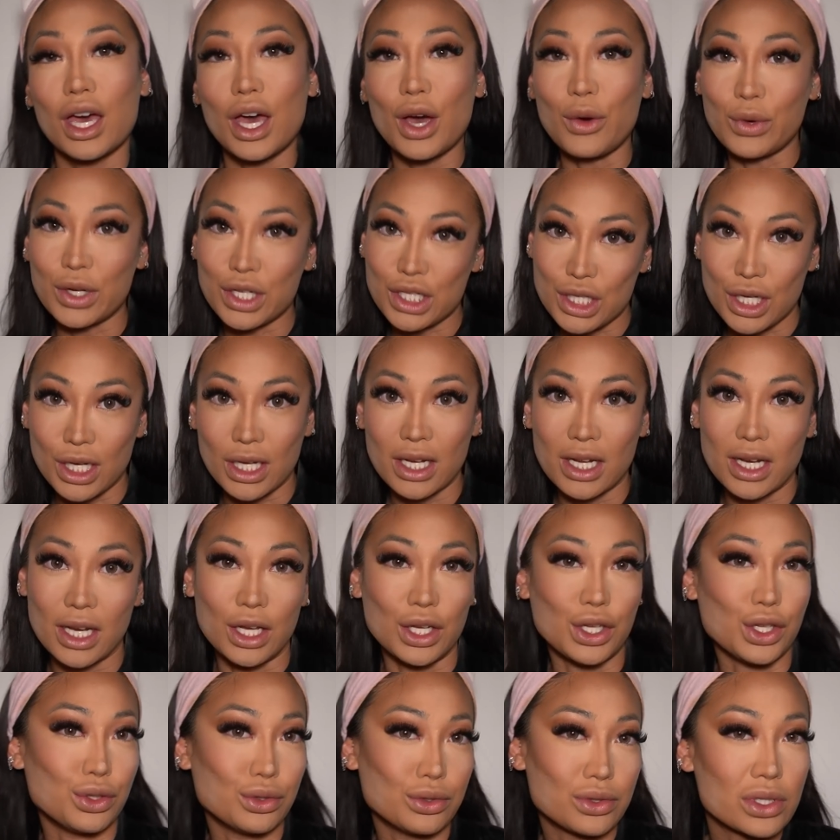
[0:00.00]
we cheated
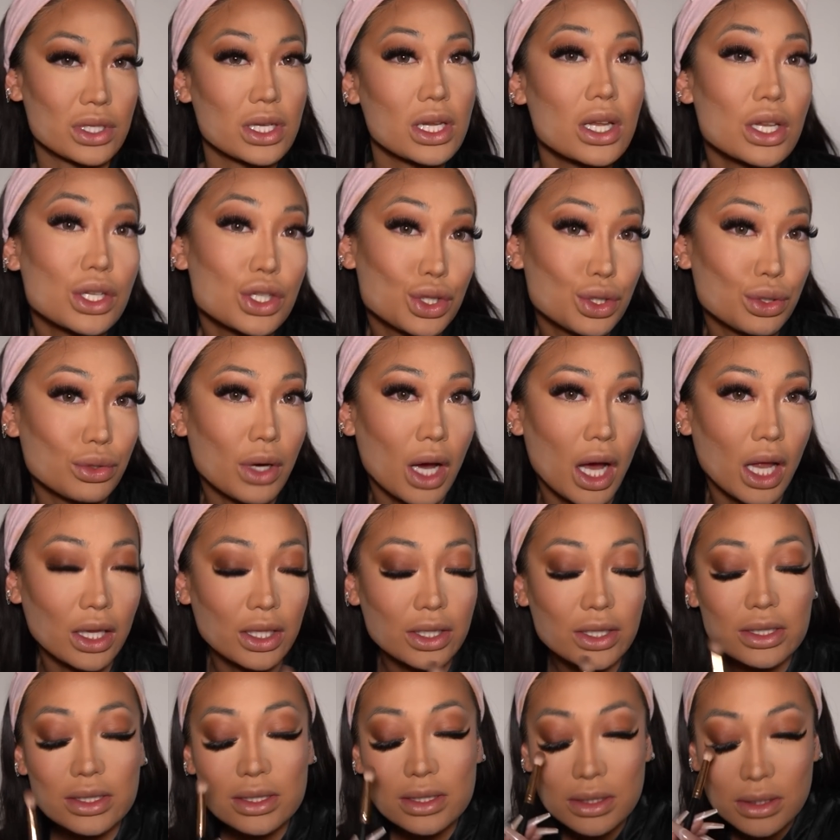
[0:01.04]
and used two
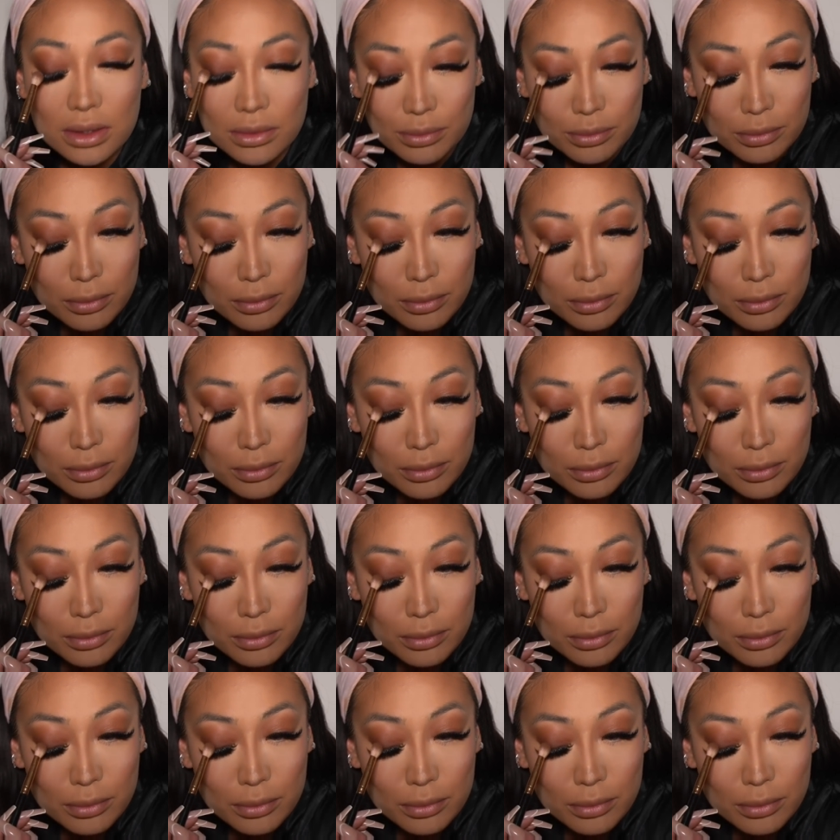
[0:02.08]
colors.